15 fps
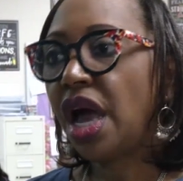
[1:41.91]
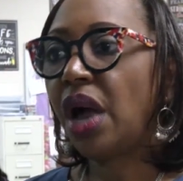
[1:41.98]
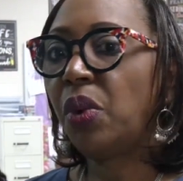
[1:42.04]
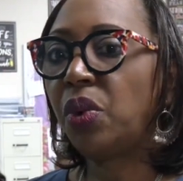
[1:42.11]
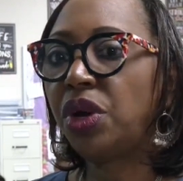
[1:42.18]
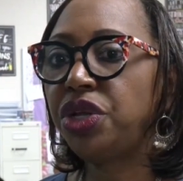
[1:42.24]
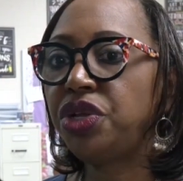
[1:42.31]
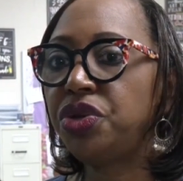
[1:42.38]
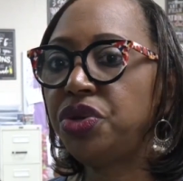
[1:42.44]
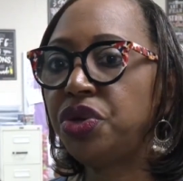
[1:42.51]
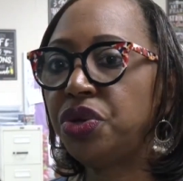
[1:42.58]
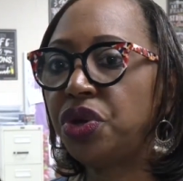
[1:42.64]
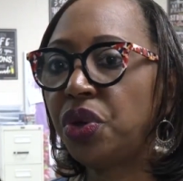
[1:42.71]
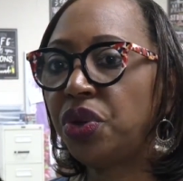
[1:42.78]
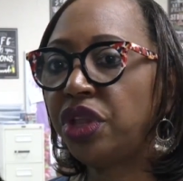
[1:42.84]
I want you
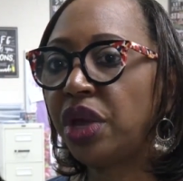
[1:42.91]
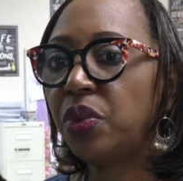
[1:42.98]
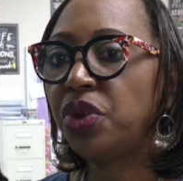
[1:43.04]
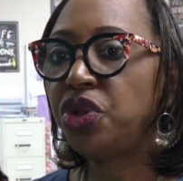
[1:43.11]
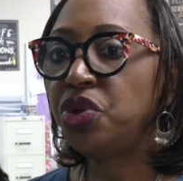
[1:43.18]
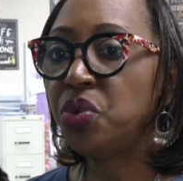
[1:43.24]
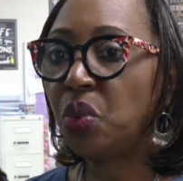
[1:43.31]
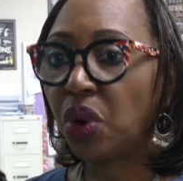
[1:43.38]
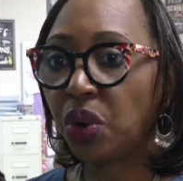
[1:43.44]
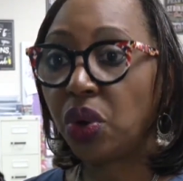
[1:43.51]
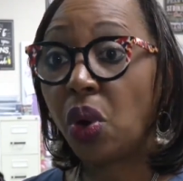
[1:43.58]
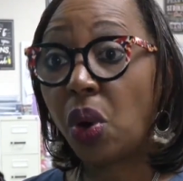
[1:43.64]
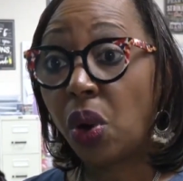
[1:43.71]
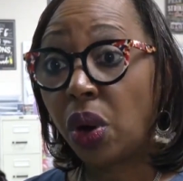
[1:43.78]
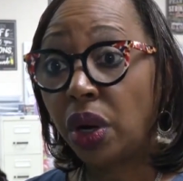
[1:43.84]
to know that when you work
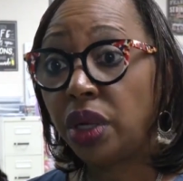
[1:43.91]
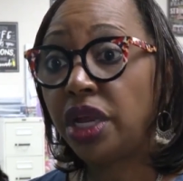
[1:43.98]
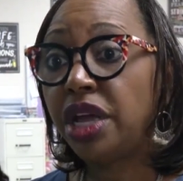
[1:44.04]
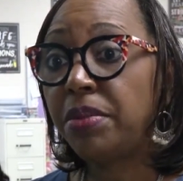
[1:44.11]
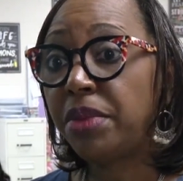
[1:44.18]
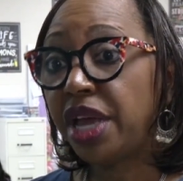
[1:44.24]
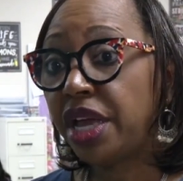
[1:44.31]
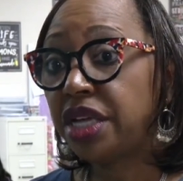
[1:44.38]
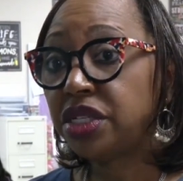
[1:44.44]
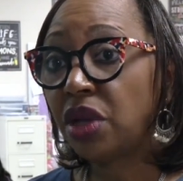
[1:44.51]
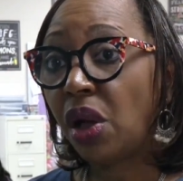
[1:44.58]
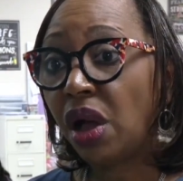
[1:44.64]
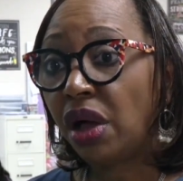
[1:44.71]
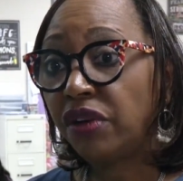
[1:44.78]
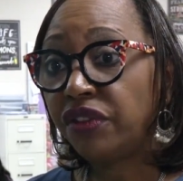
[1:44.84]
hard, it pays
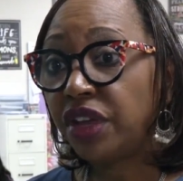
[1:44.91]
off.